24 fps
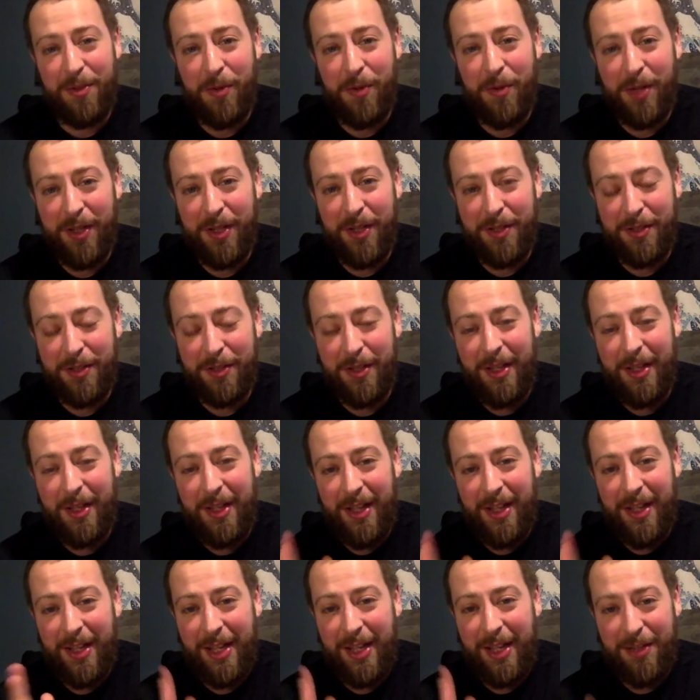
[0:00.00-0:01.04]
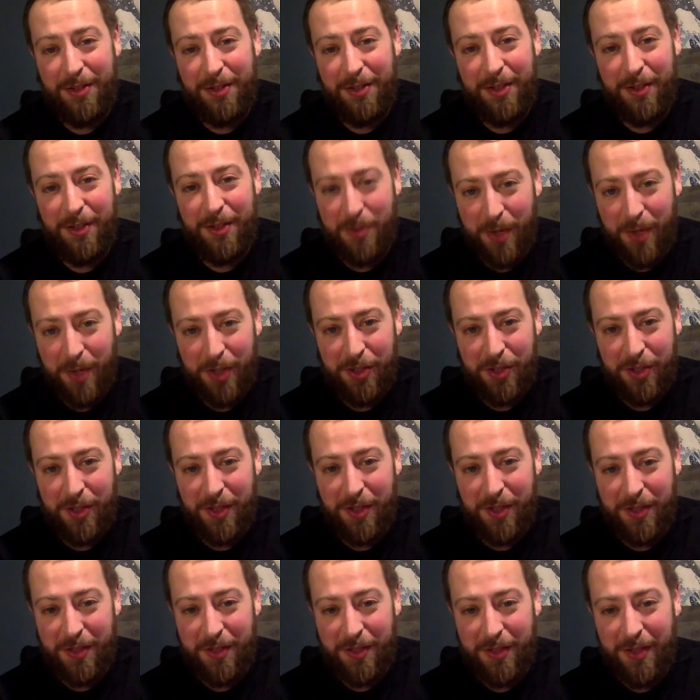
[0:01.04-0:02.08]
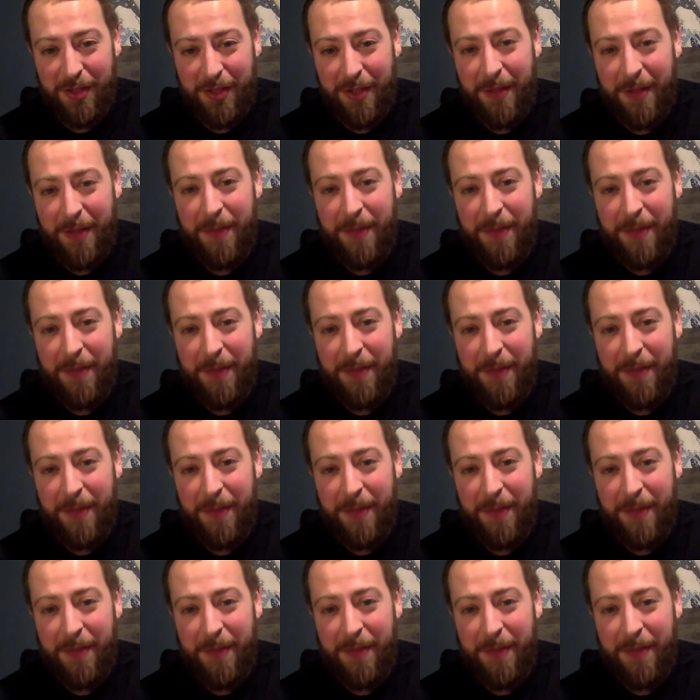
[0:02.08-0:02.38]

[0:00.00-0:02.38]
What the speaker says: quiz and answer these questions.